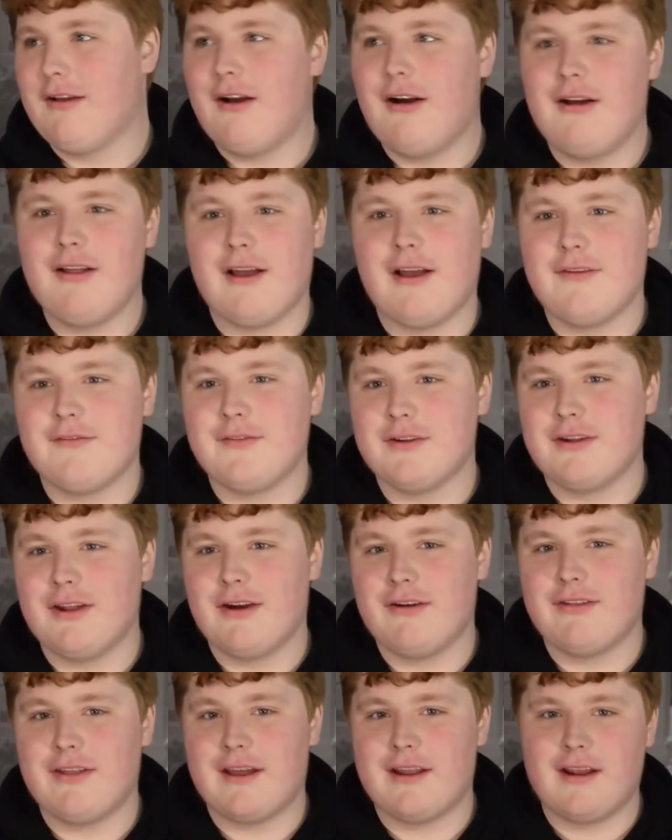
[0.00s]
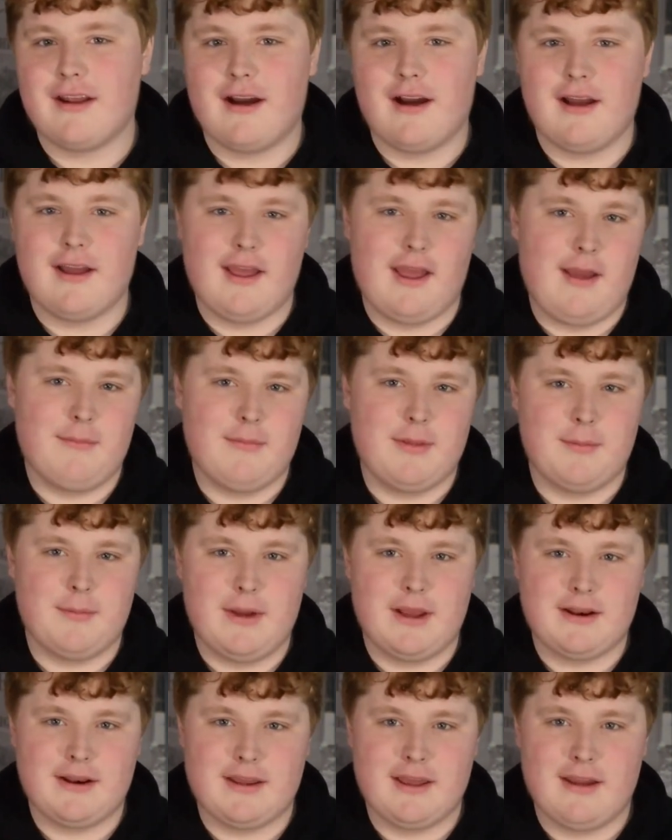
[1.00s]
I'll have you know that I am the
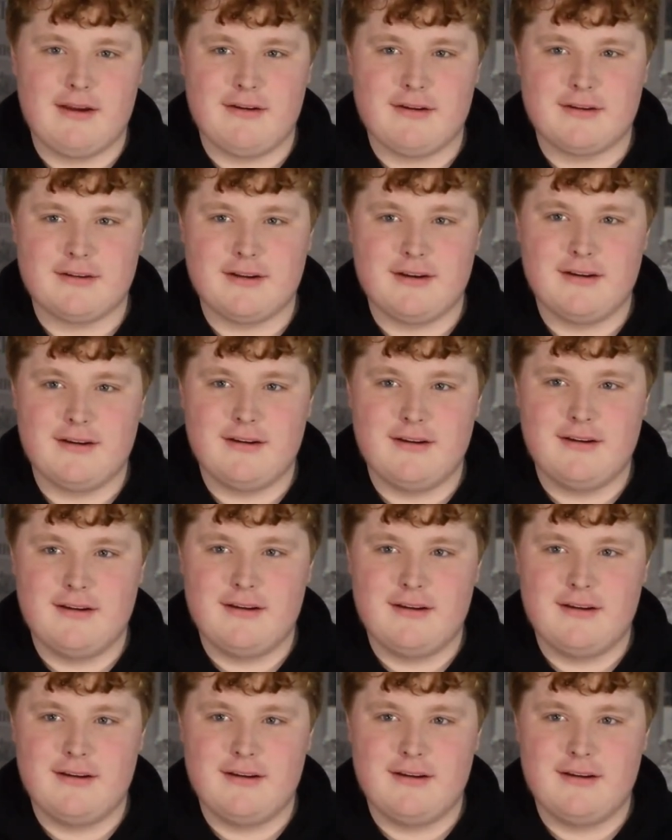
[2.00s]
main character.